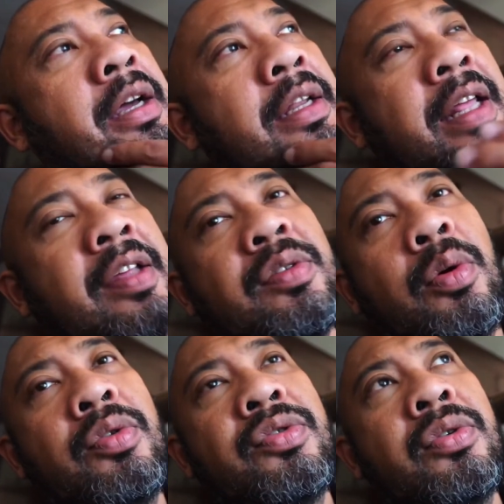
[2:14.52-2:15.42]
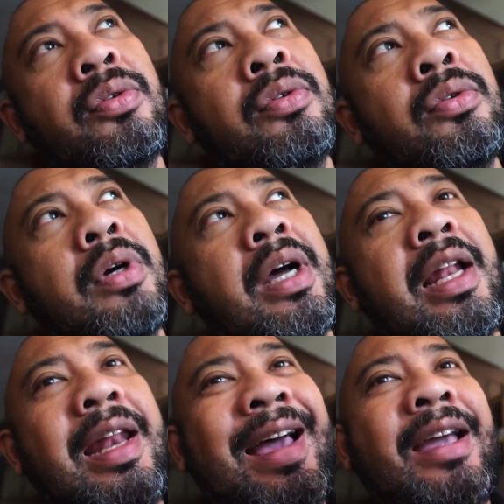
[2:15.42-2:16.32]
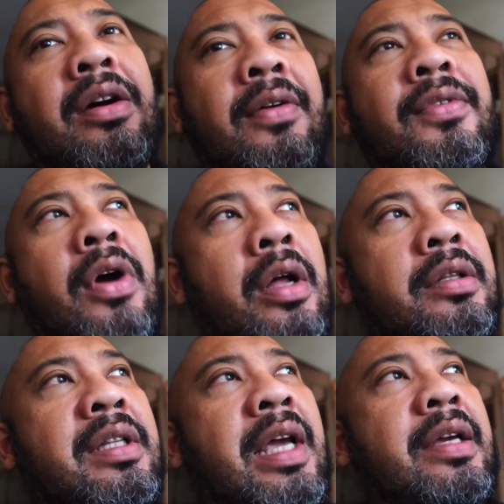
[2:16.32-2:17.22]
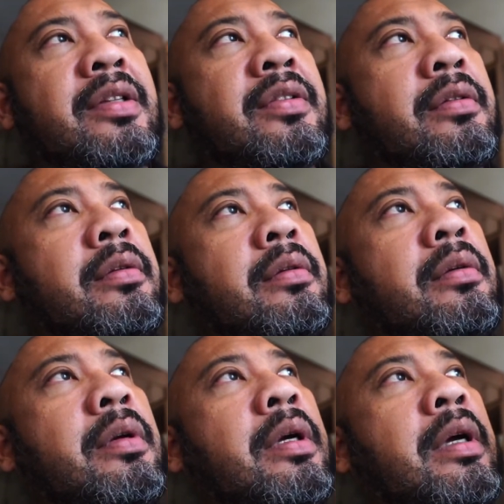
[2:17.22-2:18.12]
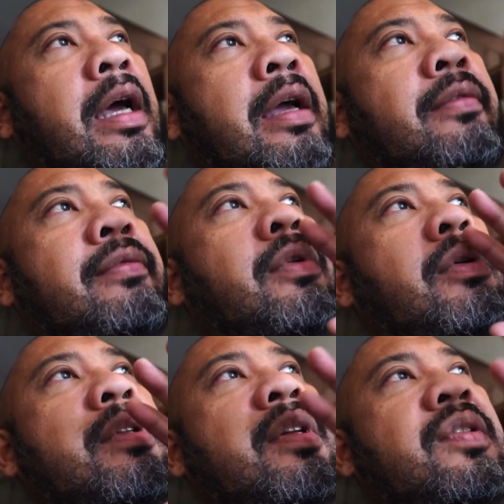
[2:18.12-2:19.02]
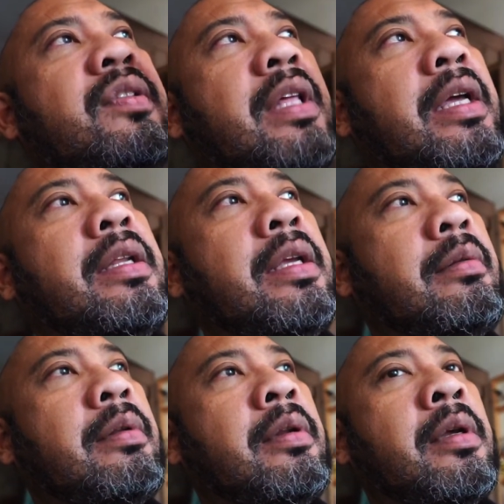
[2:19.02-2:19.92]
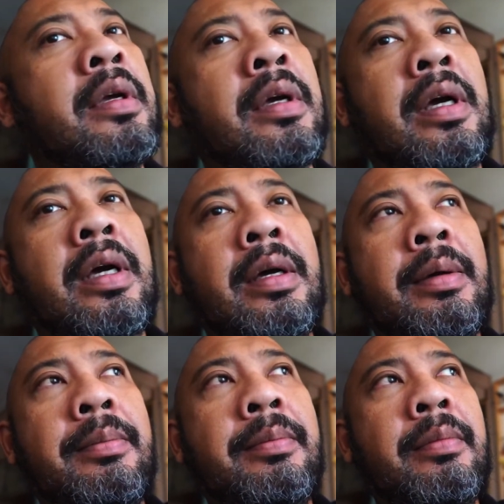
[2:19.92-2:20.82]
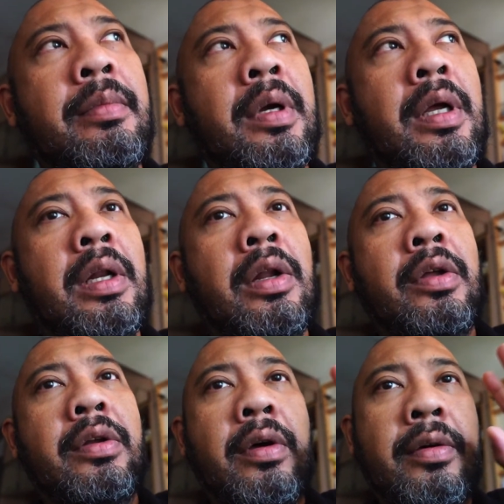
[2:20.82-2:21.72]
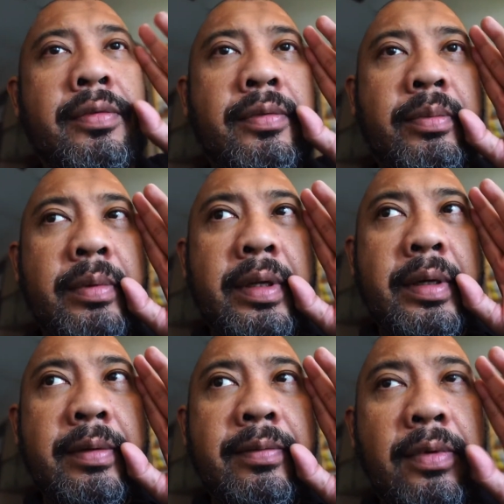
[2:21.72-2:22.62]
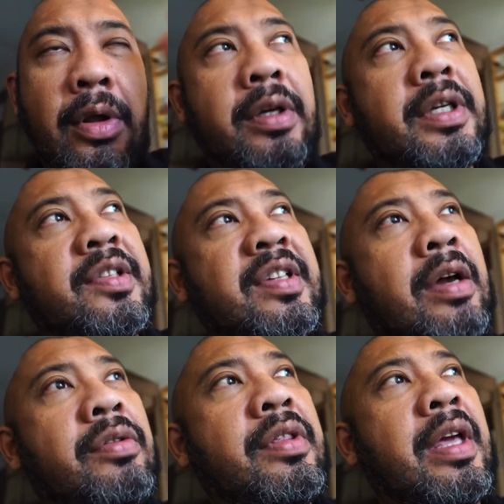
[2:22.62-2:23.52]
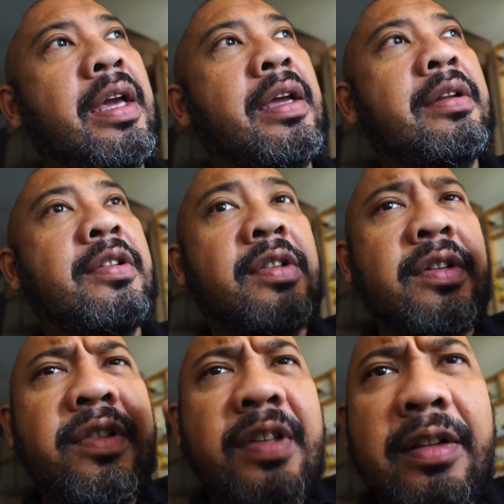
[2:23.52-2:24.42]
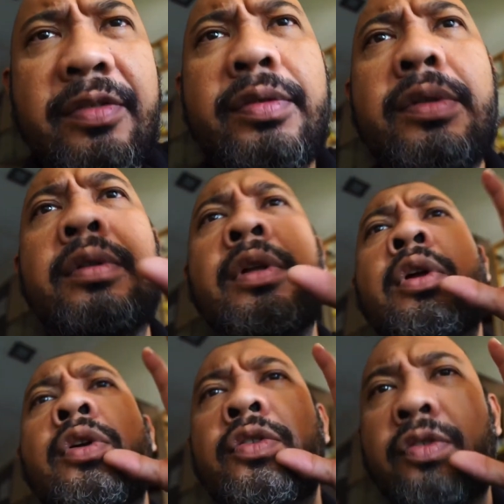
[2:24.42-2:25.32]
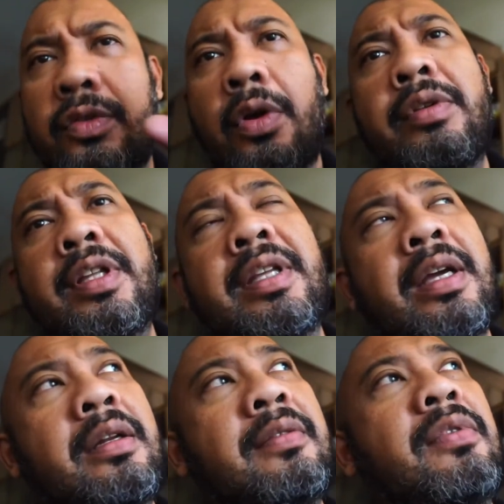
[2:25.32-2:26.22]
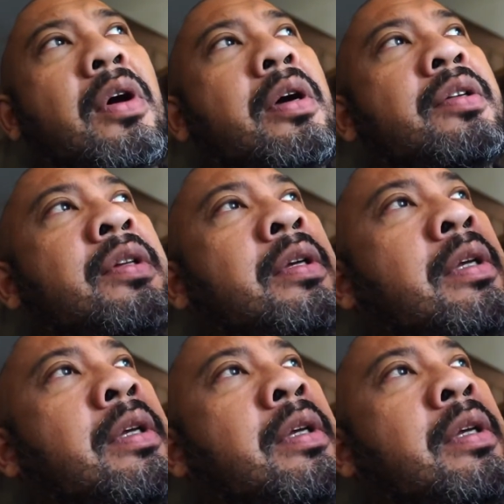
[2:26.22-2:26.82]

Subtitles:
There's also a lack of context. I've noticed that in a lot of the vloggers out there, the successful storyteller vlogs,